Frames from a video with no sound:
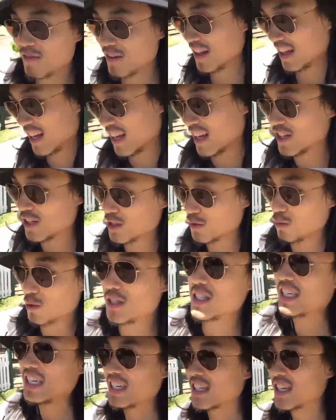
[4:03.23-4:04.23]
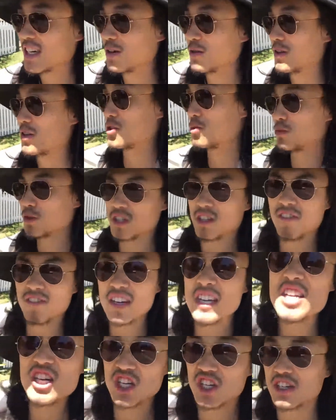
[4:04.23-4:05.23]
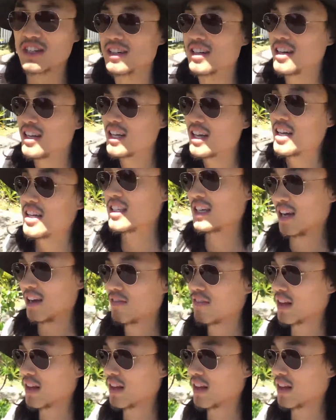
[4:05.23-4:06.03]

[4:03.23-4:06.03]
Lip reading: Everything is just more detailed. There's more definition to